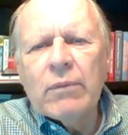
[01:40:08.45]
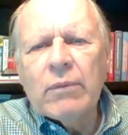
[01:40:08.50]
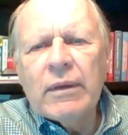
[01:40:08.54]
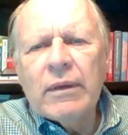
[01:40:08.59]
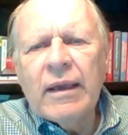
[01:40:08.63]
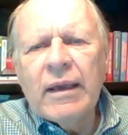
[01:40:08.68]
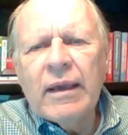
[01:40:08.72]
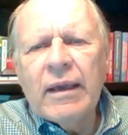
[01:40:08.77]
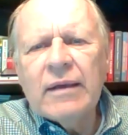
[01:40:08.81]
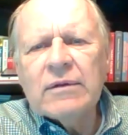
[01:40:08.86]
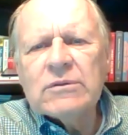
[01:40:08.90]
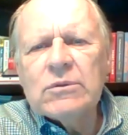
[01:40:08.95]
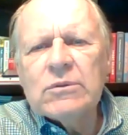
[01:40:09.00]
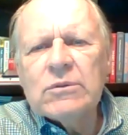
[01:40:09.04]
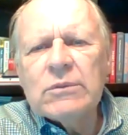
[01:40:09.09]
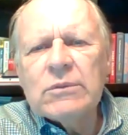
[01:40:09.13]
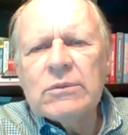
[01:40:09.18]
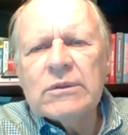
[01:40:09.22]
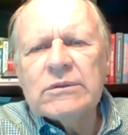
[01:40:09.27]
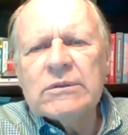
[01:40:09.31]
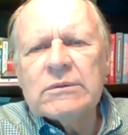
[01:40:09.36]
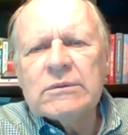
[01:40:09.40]
We can't assume
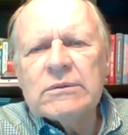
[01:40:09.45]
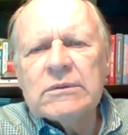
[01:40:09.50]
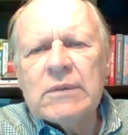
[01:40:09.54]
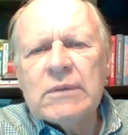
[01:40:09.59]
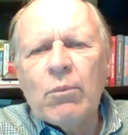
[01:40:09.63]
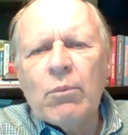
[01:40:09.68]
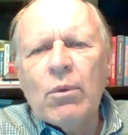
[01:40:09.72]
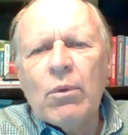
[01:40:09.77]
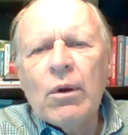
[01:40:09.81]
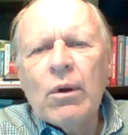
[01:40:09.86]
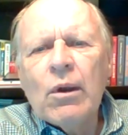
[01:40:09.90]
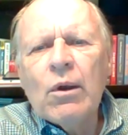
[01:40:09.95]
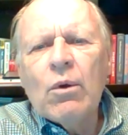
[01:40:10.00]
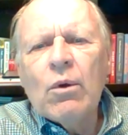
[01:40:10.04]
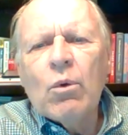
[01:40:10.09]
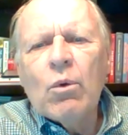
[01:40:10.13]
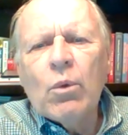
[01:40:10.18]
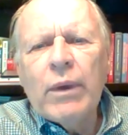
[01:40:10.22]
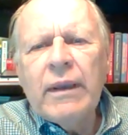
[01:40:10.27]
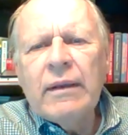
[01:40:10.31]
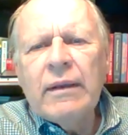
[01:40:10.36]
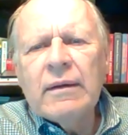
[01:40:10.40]
that some
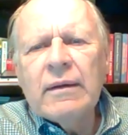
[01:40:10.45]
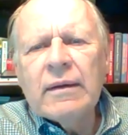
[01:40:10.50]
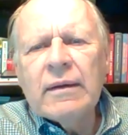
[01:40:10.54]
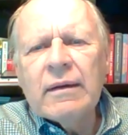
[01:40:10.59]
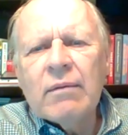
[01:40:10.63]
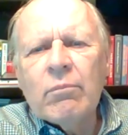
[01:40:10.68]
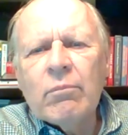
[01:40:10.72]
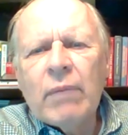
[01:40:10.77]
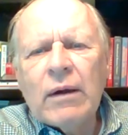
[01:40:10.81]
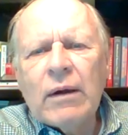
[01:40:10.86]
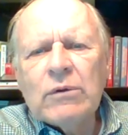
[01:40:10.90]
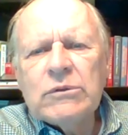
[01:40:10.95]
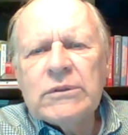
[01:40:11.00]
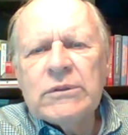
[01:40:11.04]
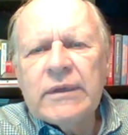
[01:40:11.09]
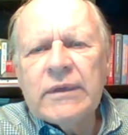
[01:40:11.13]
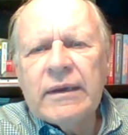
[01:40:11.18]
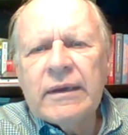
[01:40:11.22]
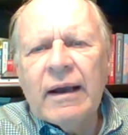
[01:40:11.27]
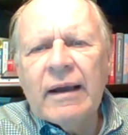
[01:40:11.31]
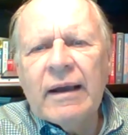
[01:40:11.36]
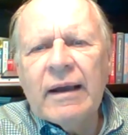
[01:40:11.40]
weak little
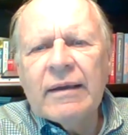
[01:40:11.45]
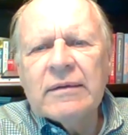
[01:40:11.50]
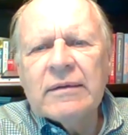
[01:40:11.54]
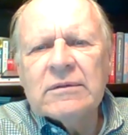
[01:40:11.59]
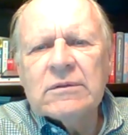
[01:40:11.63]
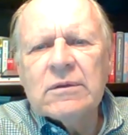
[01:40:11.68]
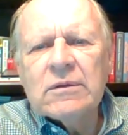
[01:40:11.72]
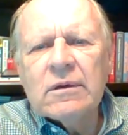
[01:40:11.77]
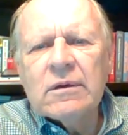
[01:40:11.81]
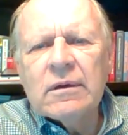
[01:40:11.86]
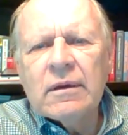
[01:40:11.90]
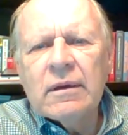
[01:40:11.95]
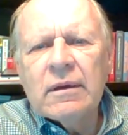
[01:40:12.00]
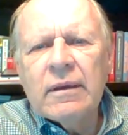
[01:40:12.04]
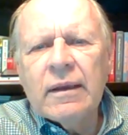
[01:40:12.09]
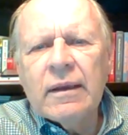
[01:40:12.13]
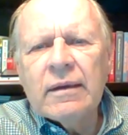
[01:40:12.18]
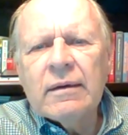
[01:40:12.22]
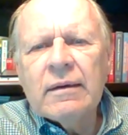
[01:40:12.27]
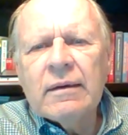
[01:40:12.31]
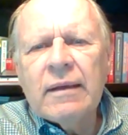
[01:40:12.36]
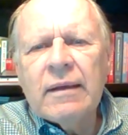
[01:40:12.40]
mousy guy is going to
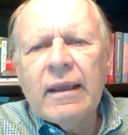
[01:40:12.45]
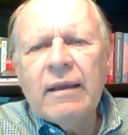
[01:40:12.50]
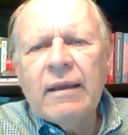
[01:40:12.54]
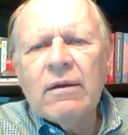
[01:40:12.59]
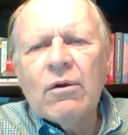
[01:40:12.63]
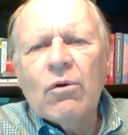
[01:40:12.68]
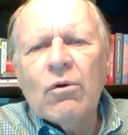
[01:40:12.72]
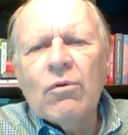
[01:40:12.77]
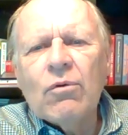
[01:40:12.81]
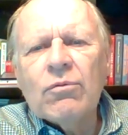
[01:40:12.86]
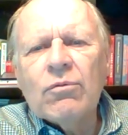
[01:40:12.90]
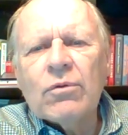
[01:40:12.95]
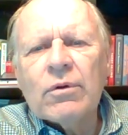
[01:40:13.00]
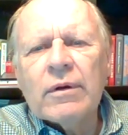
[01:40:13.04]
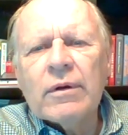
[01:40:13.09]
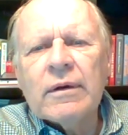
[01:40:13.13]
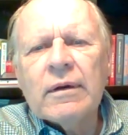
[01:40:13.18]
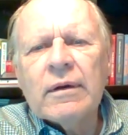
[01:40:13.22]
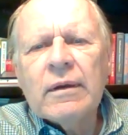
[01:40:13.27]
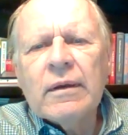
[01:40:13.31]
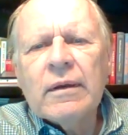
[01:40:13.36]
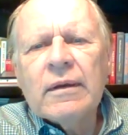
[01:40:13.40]
get take over
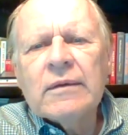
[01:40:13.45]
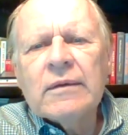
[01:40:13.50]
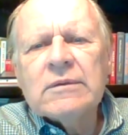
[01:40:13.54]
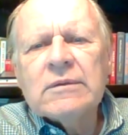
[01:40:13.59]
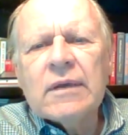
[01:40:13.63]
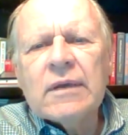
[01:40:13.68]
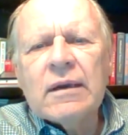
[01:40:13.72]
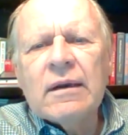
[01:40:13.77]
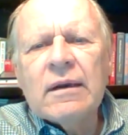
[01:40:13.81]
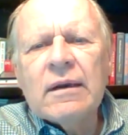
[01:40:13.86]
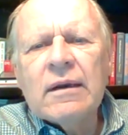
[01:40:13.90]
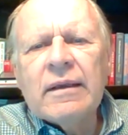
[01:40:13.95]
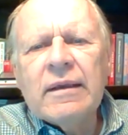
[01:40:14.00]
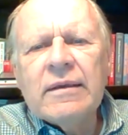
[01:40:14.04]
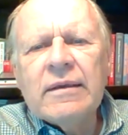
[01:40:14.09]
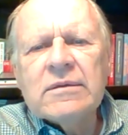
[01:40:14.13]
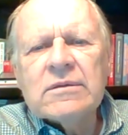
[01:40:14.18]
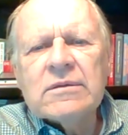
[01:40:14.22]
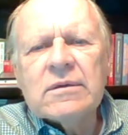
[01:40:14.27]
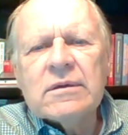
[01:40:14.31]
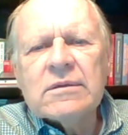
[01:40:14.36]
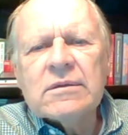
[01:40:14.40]
and suddenly
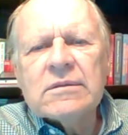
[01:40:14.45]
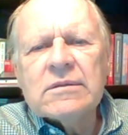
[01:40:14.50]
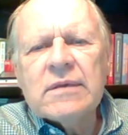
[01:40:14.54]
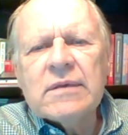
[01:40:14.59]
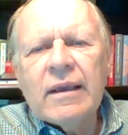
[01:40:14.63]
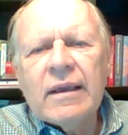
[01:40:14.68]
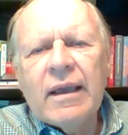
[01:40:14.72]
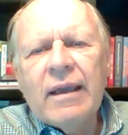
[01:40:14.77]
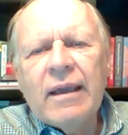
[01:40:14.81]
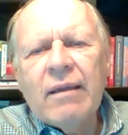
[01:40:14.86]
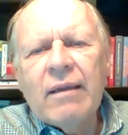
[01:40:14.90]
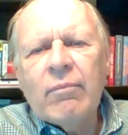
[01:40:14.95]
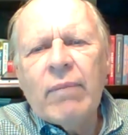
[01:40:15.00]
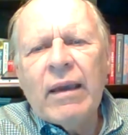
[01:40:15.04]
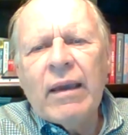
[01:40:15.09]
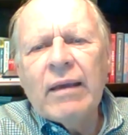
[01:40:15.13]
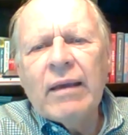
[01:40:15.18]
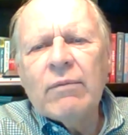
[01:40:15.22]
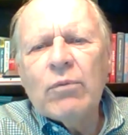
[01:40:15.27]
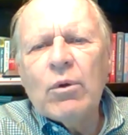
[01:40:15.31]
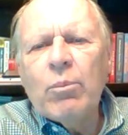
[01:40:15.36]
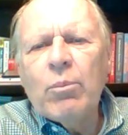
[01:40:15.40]
he's going to say, "Hey,
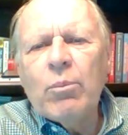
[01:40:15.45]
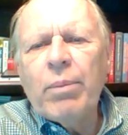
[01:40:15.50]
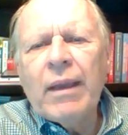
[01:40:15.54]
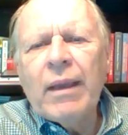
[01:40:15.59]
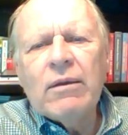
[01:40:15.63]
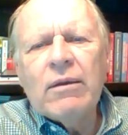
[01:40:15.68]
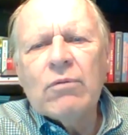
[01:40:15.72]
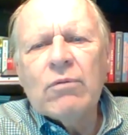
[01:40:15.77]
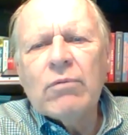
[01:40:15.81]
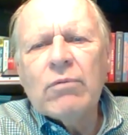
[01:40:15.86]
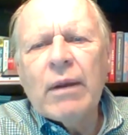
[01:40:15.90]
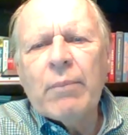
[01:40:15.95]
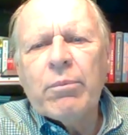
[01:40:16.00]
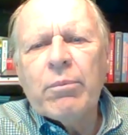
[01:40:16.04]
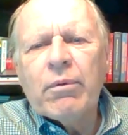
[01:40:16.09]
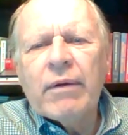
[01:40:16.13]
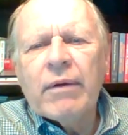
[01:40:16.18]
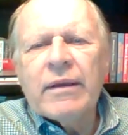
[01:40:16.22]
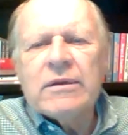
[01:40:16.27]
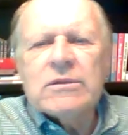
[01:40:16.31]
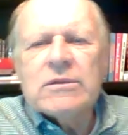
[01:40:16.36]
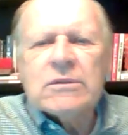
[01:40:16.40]
man, we'll pay you
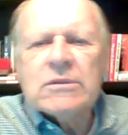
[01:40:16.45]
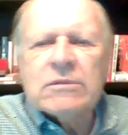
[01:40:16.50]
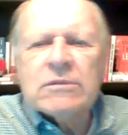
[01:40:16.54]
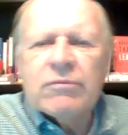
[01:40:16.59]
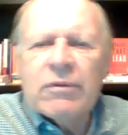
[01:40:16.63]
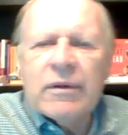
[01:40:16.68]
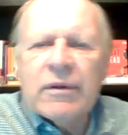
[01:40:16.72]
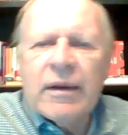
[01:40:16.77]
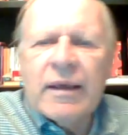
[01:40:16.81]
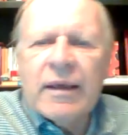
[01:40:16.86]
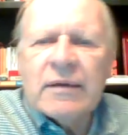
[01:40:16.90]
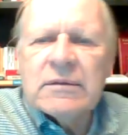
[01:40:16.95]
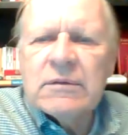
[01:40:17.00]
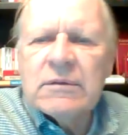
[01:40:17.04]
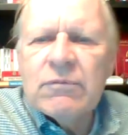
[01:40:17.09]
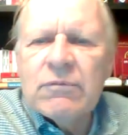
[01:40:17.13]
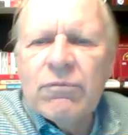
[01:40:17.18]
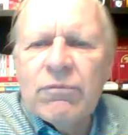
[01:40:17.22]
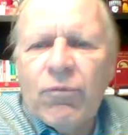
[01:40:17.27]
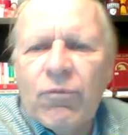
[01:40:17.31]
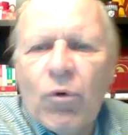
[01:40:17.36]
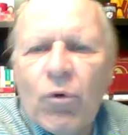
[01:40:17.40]
reparations for the next
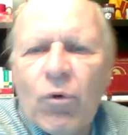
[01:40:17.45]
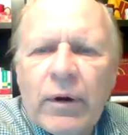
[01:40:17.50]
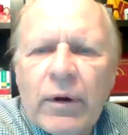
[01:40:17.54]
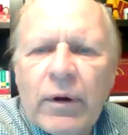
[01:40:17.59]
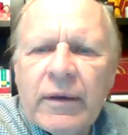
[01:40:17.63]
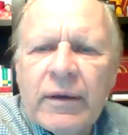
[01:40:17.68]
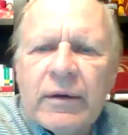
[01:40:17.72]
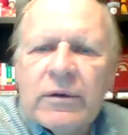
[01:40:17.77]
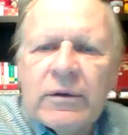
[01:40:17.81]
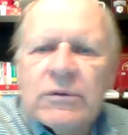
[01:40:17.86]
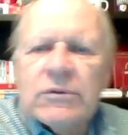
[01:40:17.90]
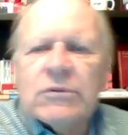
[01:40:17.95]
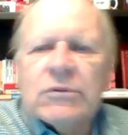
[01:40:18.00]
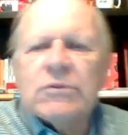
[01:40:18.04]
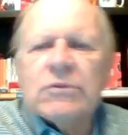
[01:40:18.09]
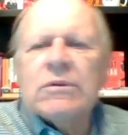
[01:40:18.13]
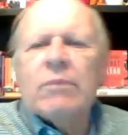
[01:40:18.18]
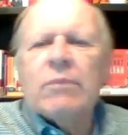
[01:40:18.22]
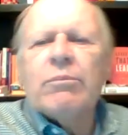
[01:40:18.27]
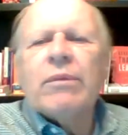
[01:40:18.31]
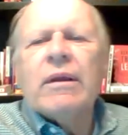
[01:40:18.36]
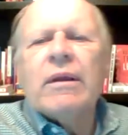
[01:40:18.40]
40 years or
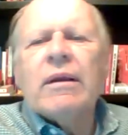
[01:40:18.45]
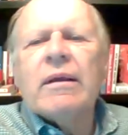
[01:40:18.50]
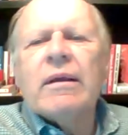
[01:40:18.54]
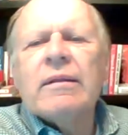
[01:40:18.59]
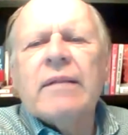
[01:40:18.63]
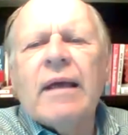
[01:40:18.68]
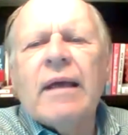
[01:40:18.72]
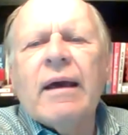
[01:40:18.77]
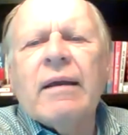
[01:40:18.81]
something like that."